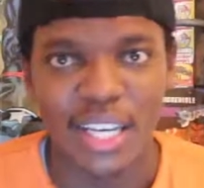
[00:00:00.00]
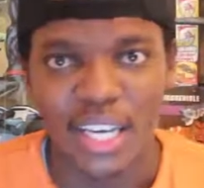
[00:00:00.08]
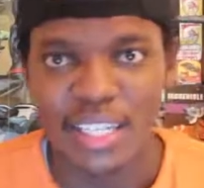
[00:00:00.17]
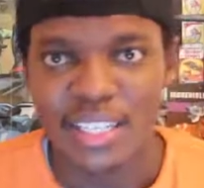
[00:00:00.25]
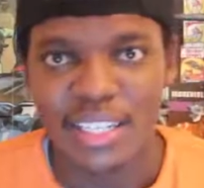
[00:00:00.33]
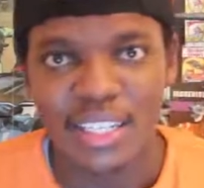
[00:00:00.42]

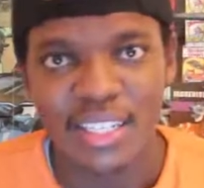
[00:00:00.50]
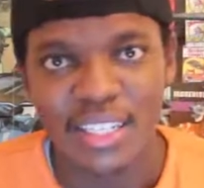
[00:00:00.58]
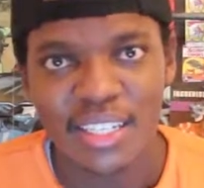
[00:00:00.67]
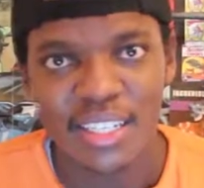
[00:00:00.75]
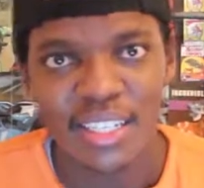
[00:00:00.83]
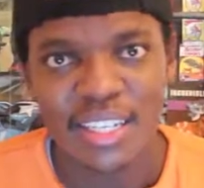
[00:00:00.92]
get.
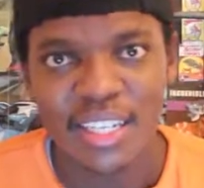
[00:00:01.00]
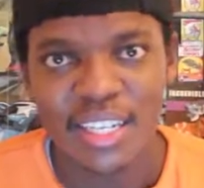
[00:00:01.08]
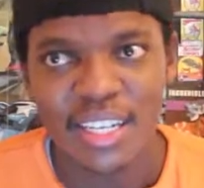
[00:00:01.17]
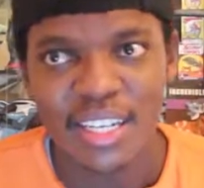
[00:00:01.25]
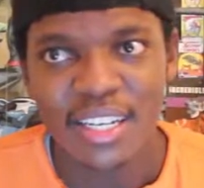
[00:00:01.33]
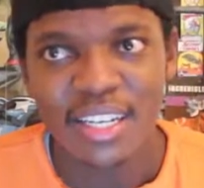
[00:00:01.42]

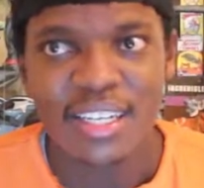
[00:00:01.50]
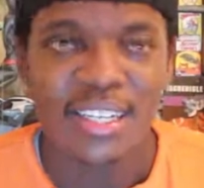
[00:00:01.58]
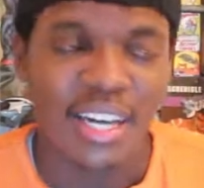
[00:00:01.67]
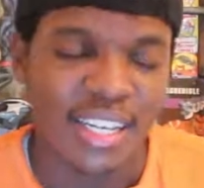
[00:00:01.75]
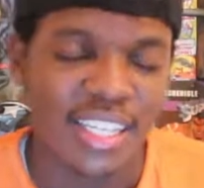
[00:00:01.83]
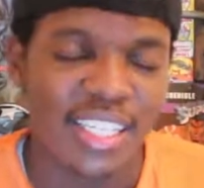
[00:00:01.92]

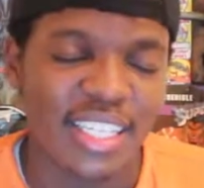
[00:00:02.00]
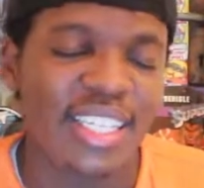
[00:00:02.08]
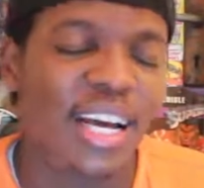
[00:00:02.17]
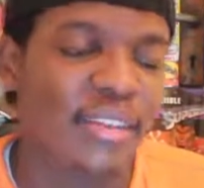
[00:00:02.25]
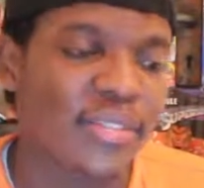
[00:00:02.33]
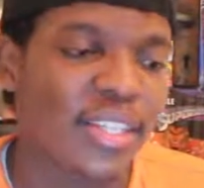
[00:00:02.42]
Like, he did
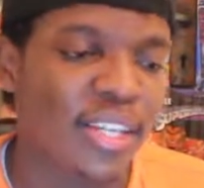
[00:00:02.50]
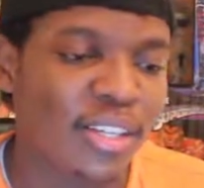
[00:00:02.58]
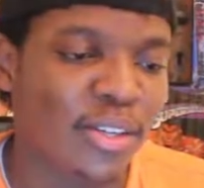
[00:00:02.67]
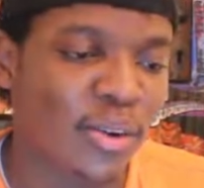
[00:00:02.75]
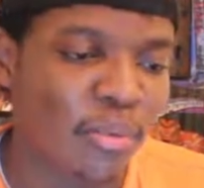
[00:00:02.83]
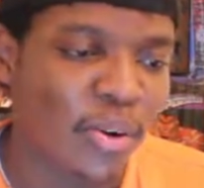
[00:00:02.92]
have to kill
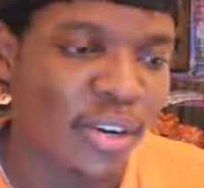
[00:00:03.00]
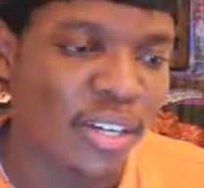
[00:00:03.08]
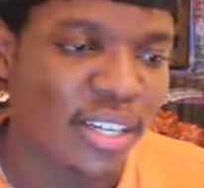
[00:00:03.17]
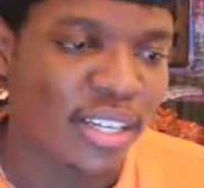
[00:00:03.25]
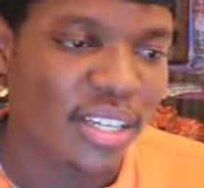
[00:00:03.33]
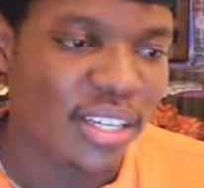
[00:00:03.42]

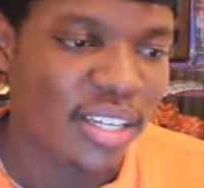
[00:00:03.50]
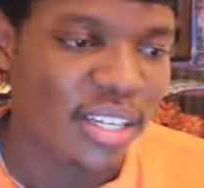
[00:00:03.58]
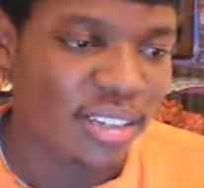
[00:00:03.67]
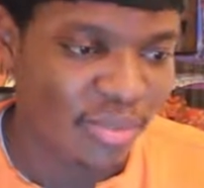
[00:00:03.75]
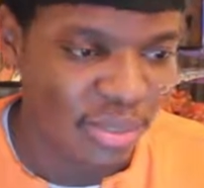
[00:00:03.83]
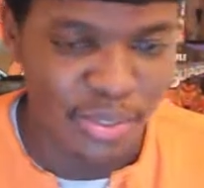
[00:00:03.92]
Gamora,
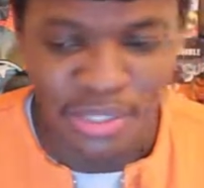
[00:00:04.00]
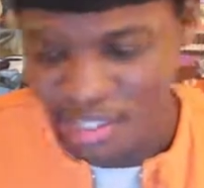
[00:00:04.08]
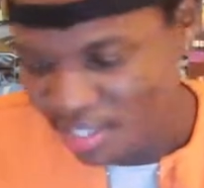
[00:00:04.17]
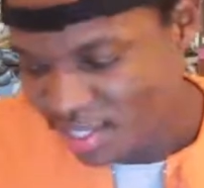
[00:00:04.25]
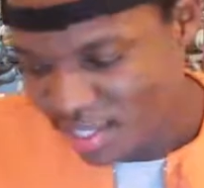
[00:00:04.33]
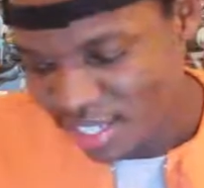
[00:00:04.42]
which
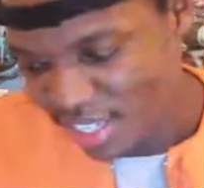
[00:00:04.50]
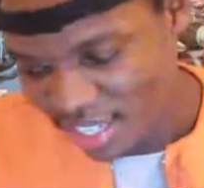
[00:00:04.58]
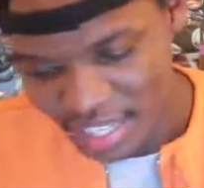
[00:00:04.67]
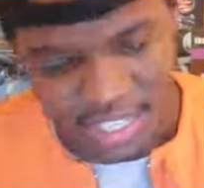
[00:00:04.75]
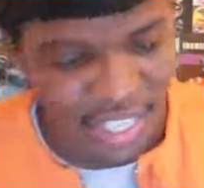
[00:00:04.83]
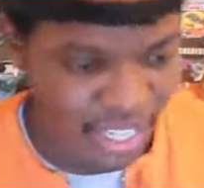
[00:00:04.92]
was
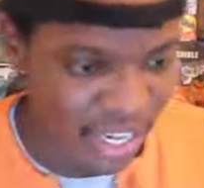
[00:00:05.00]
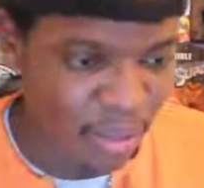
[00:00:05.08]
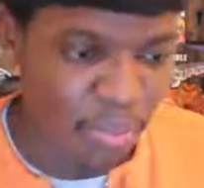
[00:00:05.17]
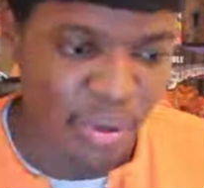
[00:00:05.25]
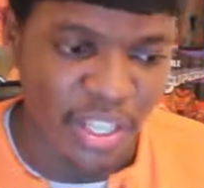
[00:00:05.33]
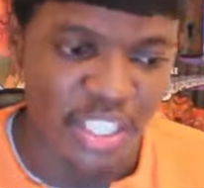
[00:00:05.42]
a
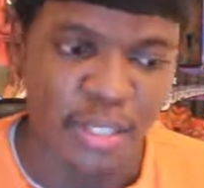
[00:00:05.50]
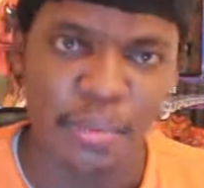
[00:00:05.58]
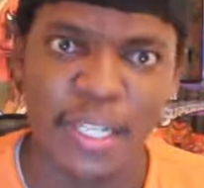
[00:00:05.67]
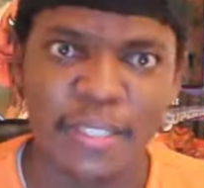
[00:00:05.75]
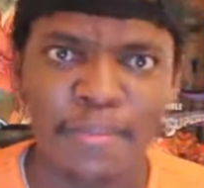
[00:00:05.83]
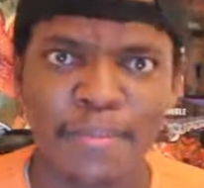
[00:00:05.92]
gut punch,
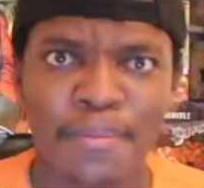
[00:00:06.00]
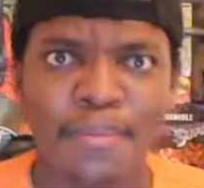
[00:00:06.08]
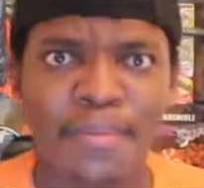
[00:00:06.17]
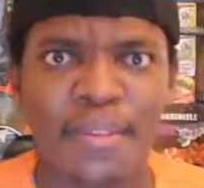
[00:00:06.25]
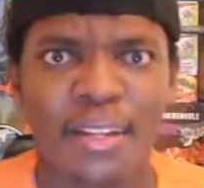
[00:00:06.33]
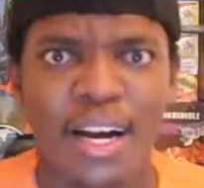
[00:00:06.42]
but
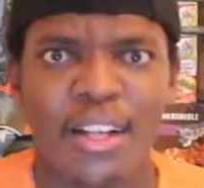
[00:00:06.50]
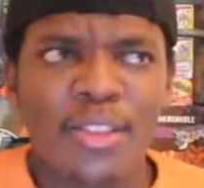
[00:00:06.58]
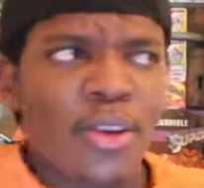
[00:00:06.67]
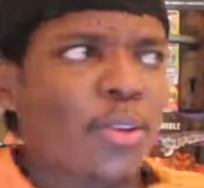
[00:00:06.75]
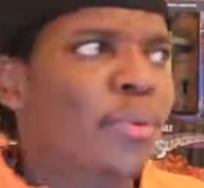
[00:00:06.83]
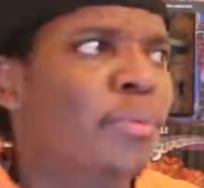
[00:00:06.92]
I
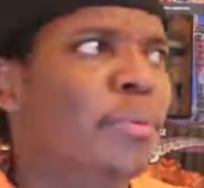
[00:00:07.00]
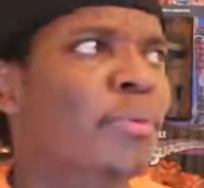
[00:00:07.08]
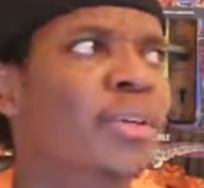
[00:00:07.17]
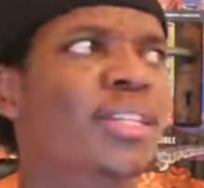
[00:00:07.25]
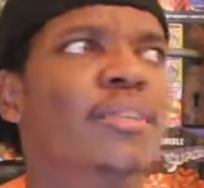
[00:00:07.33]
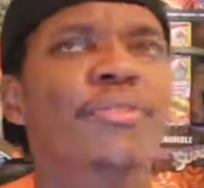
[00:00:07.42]
thought it would be
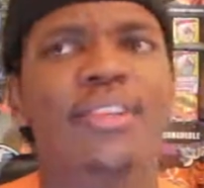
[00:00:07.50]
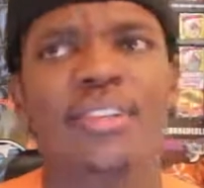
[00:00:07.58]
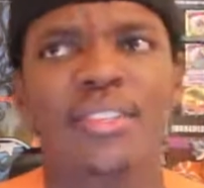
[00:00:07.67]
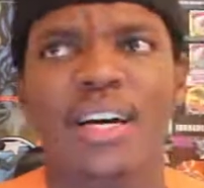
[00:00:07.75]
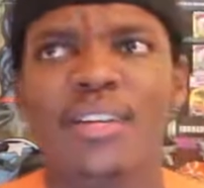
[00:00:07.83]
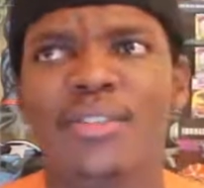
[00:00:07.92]
more
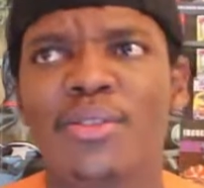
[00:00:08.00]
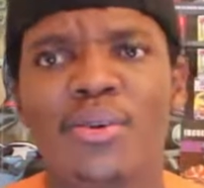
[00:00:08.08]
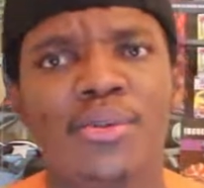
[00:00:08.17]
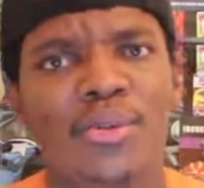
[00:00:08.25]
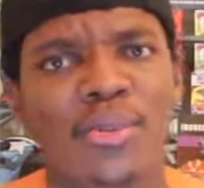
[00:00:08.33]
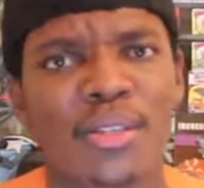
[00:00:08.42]
difficult. The other
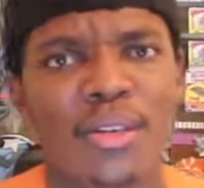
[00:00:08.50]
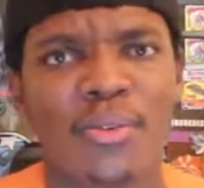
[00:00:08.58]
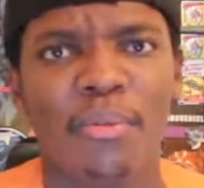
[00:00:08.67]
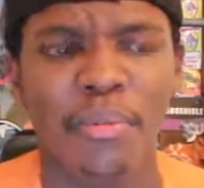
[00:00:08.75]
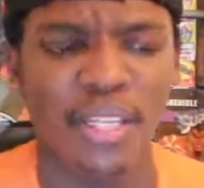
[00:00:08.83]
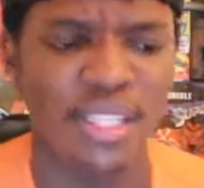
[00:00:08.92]
stones was
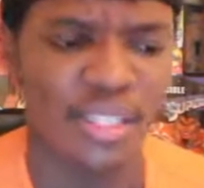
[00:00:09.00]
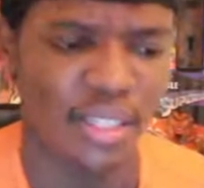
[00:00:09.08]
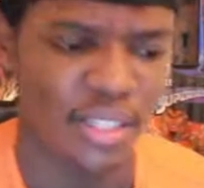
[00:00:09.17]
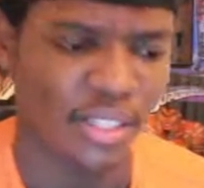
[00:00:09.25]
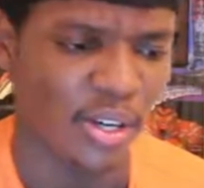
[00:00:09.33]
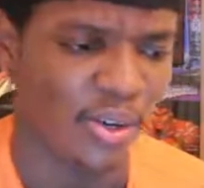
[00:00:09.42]

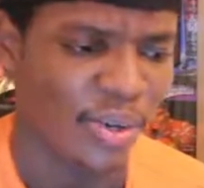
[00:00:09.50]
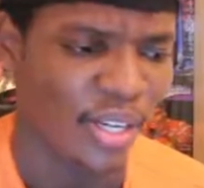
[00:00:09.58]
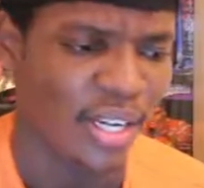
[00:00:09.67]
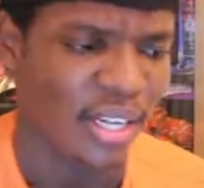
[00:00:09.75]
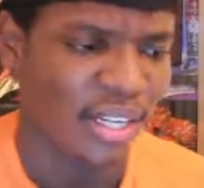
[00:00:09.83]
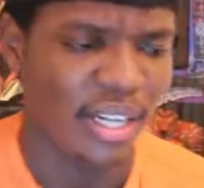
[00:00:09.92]
omissions, yo.
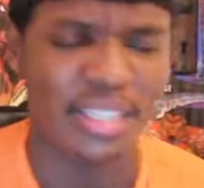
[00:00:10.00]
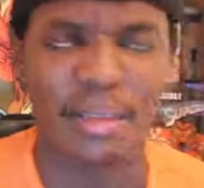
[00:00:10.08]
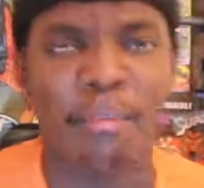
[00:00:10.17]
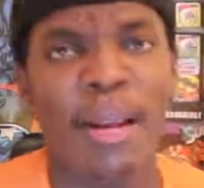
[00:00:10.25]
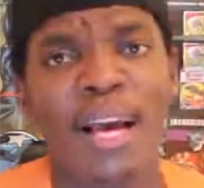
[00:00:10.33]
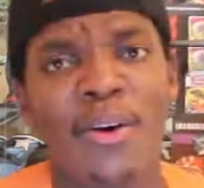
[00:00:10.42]
Like, the
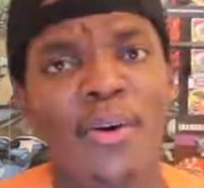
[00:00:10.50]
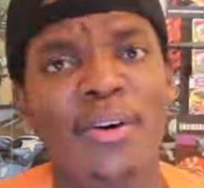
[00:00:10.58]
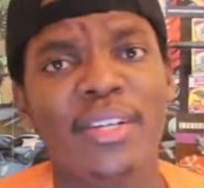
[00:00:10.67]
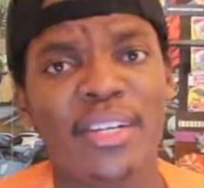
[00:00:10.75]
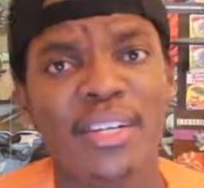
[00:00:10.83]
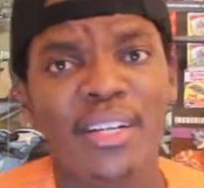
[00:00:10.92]
Black
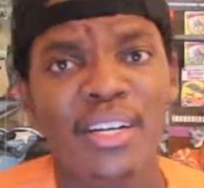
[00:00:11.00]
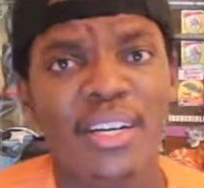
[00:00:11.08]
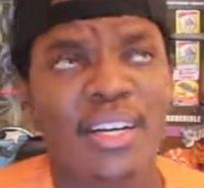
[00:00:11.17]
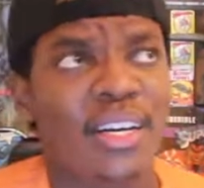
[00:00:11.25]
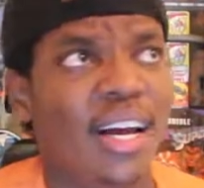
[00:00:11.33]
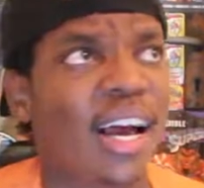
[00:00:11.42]
Order
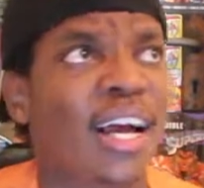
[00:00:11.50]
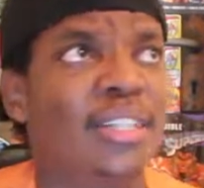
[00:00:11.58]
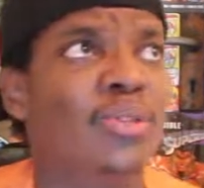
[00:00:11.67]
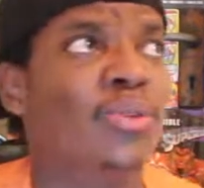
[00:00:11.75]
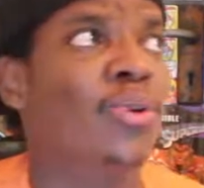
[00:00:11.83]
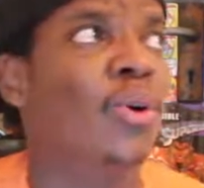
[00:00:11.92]

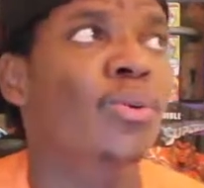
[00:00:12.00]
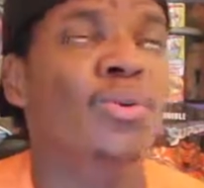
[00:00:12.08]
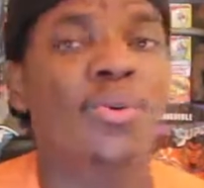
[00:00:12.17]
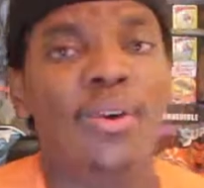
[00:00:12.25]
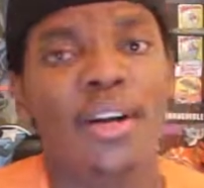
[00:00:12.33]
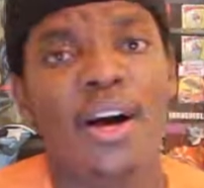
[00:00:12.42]
had to go
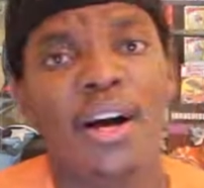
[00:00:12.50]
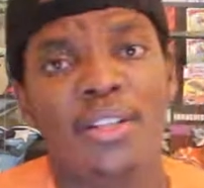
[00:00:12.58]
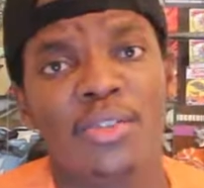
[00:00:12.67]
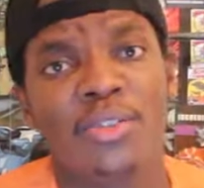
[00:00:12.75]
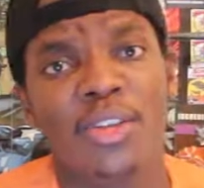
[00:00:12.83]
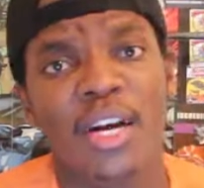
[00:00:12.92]
through a lot
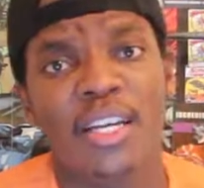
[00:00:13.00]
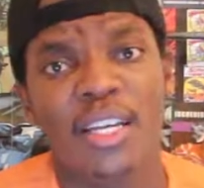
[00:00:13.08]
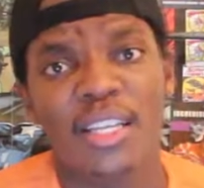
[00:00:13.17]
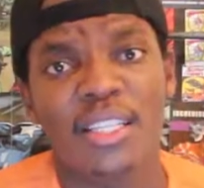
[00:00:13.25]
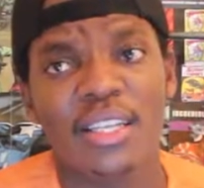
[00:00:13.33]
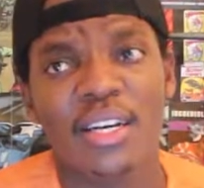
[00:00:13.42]
to try and
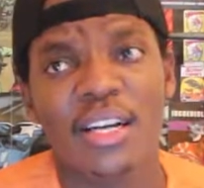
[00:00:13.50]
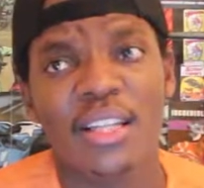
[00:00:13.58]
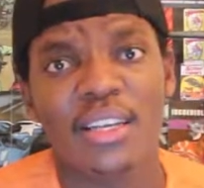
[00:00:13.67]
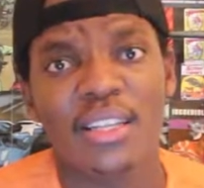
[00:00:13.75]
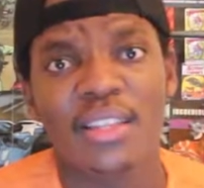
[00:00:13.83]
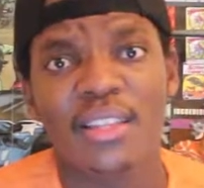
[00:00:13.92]
get the
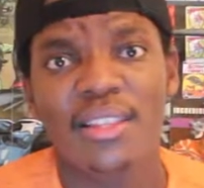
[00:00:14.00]
other